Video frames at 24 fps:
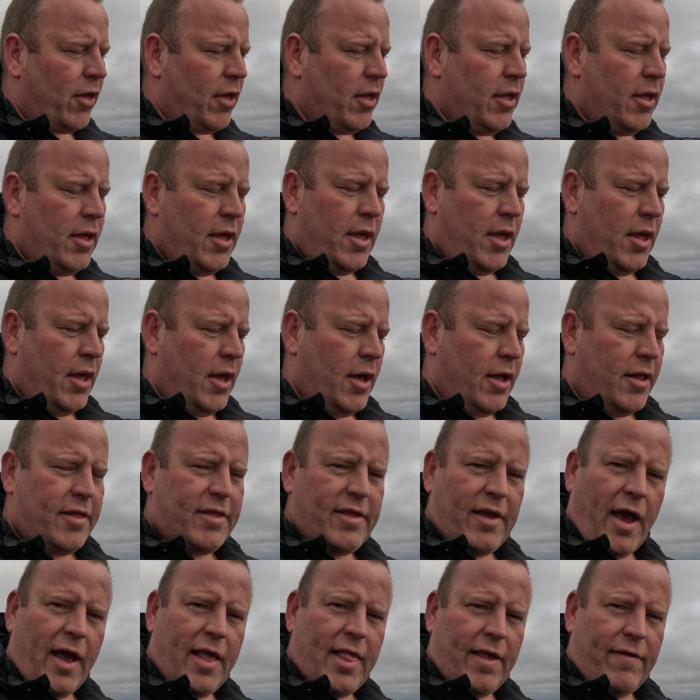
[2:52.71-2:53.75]
and
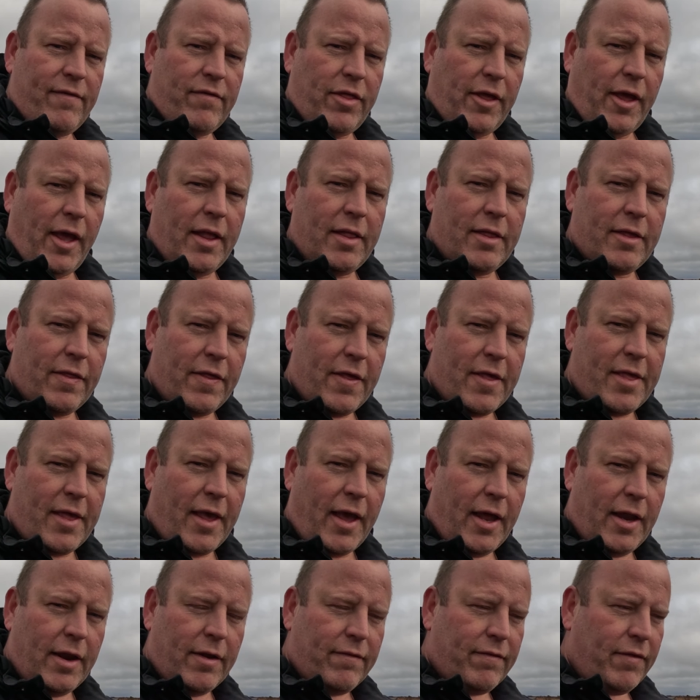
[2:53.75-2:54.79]
ties everything into the
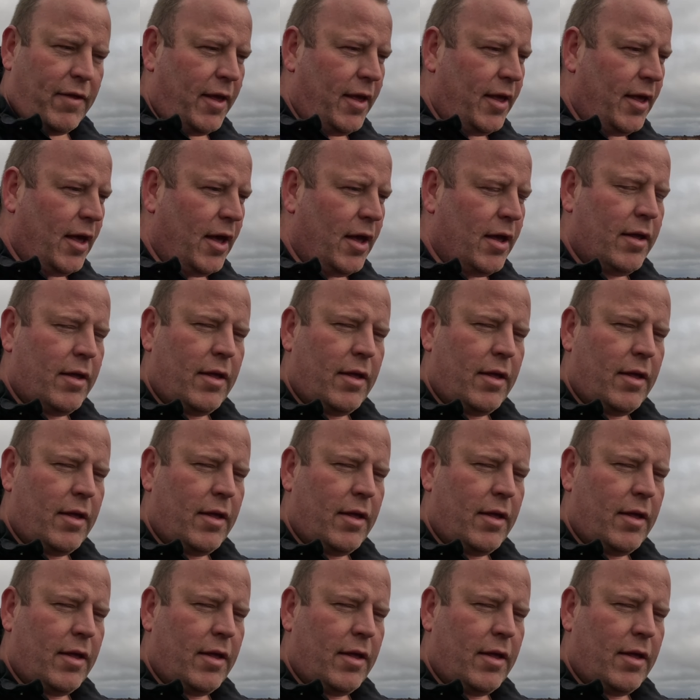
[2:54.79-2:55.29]
scene of the